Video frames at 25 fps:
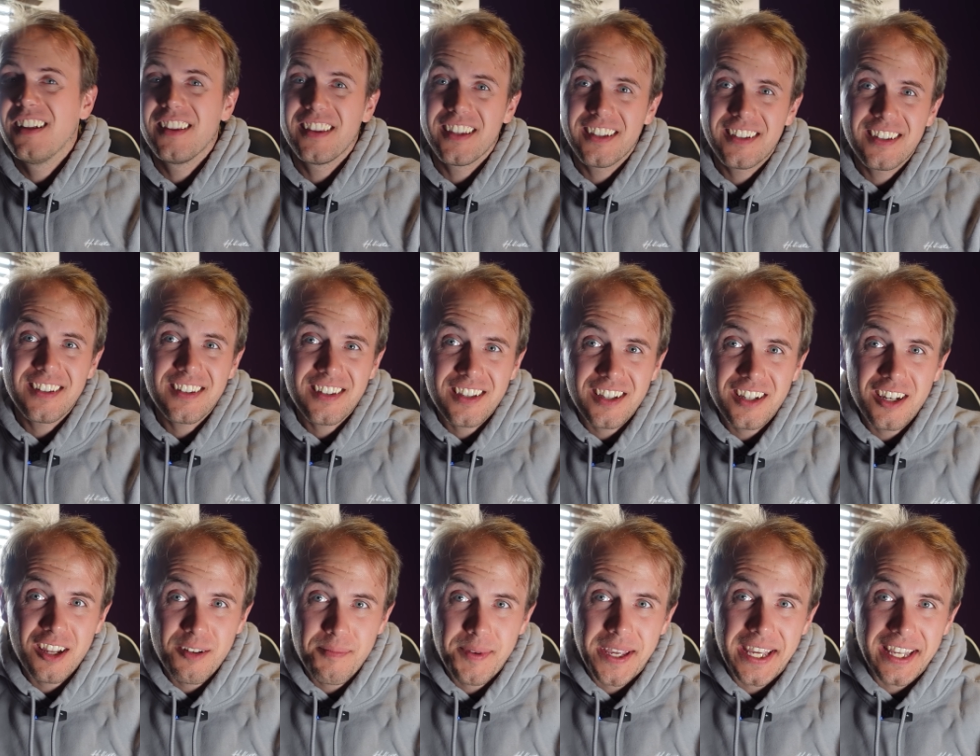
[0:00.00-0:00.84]
this is
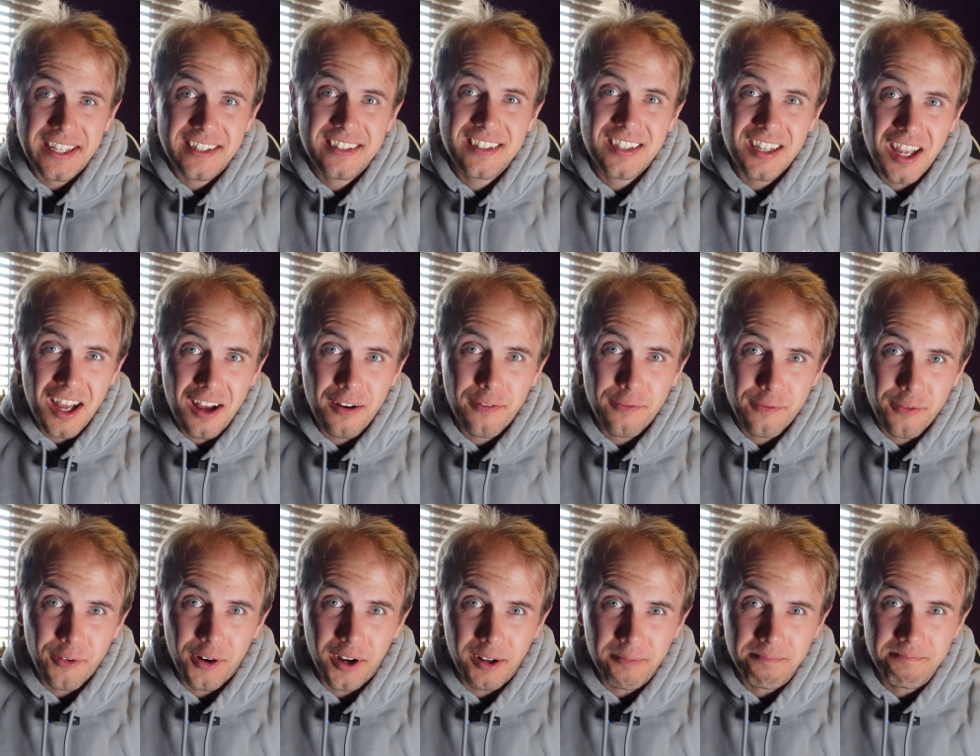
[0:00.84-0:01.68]
gonna be a tough
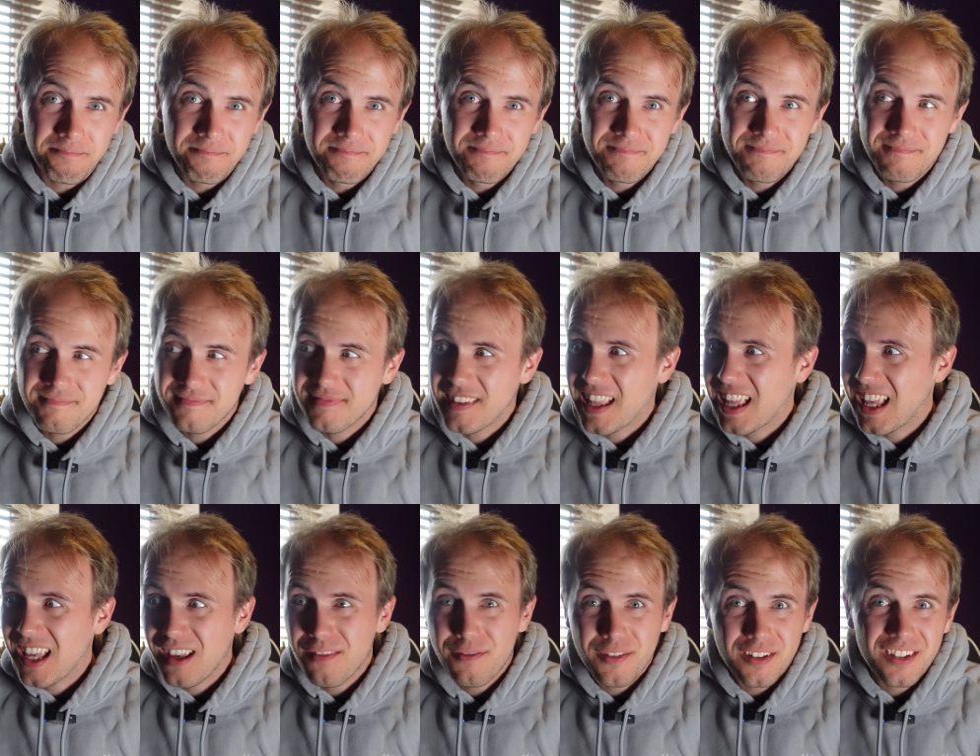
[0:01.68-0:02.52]
one.
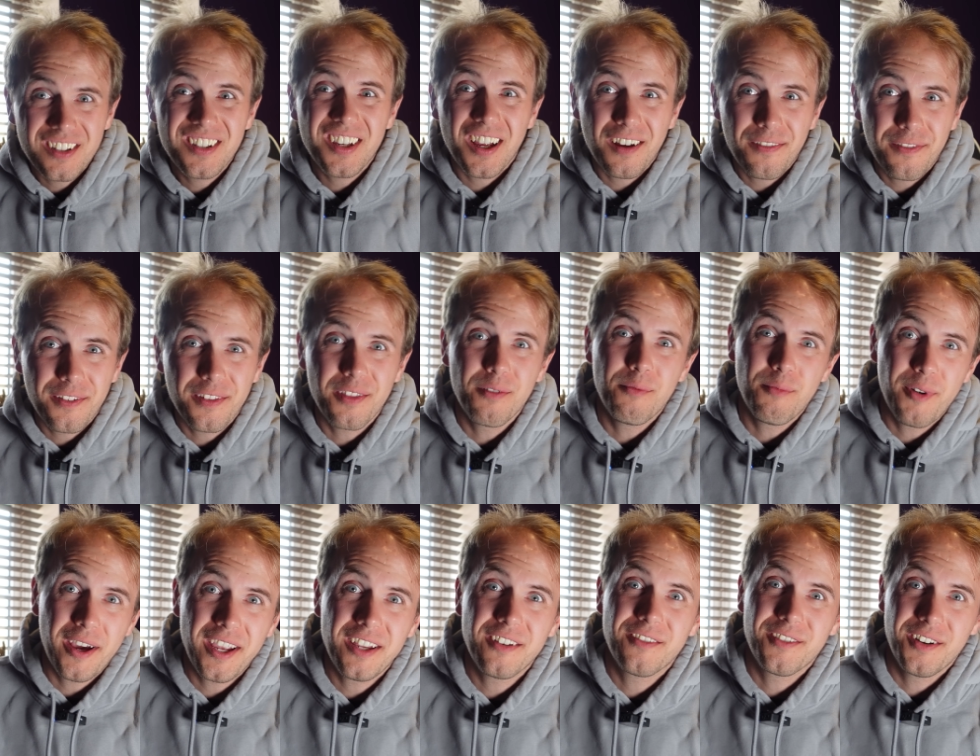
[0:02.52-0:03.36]
Even tougher than
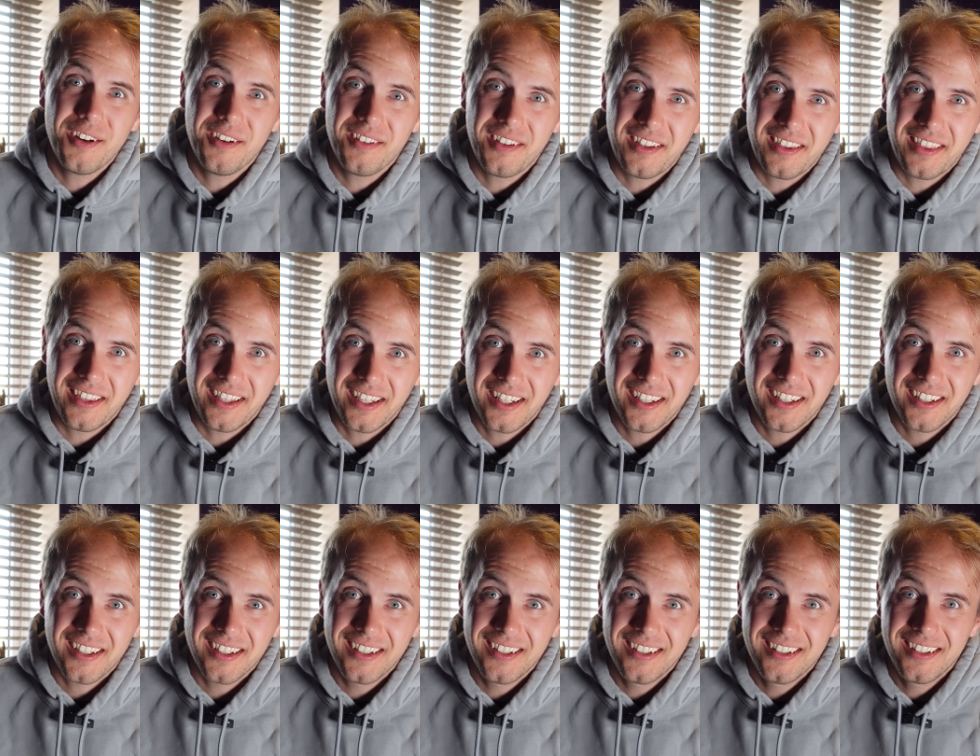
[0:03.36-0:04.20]
Waitrose, I
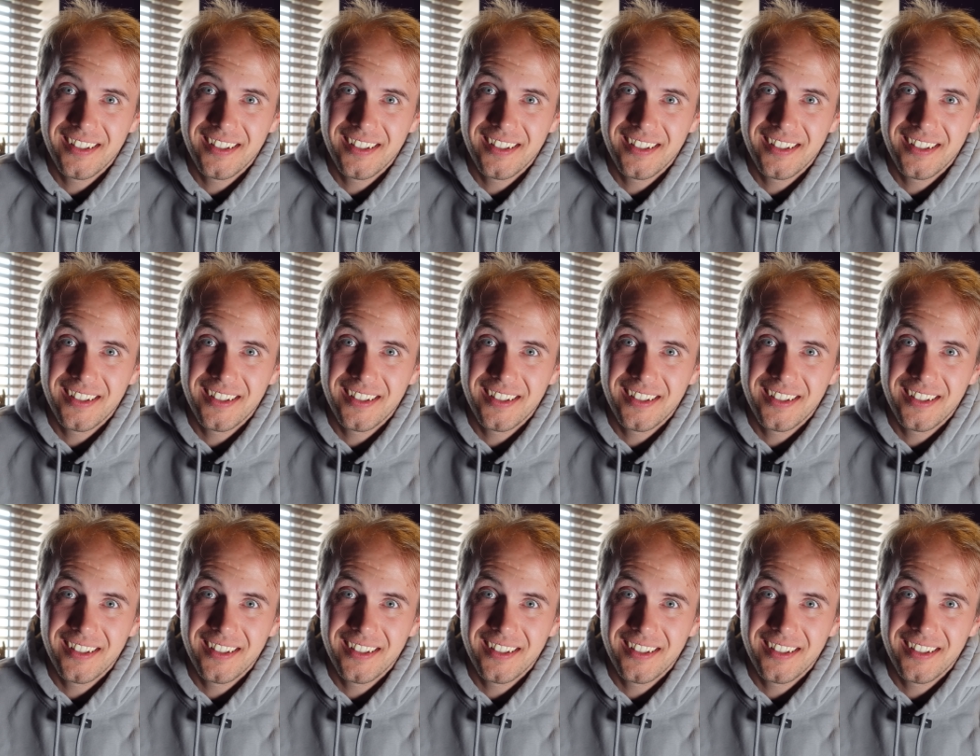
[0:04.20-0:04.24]
think.